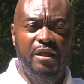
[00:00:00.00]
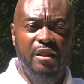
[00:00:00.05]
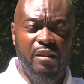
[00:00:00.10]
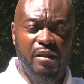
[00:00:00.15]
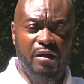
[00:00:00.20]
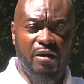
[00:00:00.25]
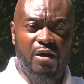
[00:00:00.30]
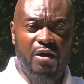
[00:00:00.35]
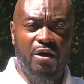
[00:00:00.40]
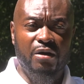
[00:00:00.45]

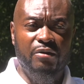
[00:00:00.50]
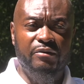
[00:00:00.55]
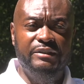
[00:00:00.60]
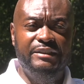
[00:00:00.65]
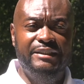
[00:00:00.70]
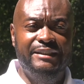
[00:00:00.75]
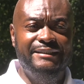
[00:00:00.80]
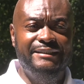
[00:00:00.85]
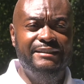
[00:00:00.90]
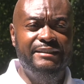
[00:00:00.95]
the
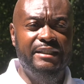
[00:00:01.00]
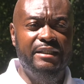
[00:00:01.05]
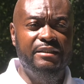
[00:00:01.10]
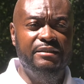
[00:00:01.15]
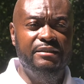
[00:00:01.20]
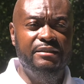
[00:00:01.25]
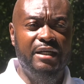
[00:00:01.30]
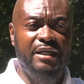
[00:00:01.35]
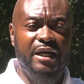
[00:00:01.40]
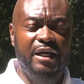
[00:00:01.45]
Congress had set
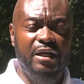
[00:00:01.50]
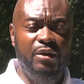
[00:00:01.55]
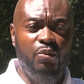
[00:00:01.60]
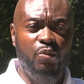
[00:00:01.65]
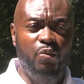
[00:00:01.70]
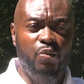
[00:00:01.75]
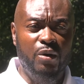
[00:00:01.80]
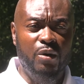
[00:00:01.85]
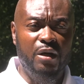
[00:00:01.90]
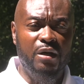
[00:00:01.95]
aside
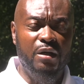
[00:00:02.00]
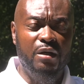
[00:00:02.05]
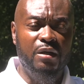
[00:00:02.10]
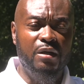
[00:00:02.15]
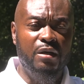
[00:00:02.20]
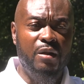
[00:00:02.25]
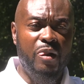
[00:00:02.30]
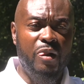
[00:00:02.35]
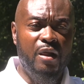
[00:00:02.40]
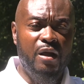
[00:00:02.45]
one
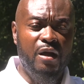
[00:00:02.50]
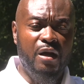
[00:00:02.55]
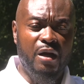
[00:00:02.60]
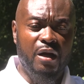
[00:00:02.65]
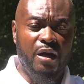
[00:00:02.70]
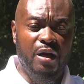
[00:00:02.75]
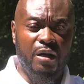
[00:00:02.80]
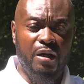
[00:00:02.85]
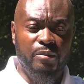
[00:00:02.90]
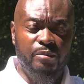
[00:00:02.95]

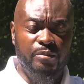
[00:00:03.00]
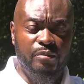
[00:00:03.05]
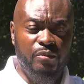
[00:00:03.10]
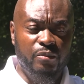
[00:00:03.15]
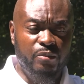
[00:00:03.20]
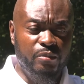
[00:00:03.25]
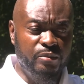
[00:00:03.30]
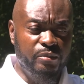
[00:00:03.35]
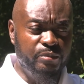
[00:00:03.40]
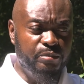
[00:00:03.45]

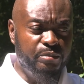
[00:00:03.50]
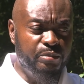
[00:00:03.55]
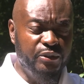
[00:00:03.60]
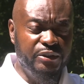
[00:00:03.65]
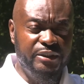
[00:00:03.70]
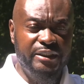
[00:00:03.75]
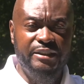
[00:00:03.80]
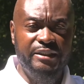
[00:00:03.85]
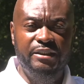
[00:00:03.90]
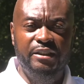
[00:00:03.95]

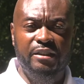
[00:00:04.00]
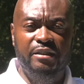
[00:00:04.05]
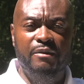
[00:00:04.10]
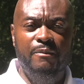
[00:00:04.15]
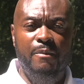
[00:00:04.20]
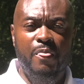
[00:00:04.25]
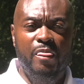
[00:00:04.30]
position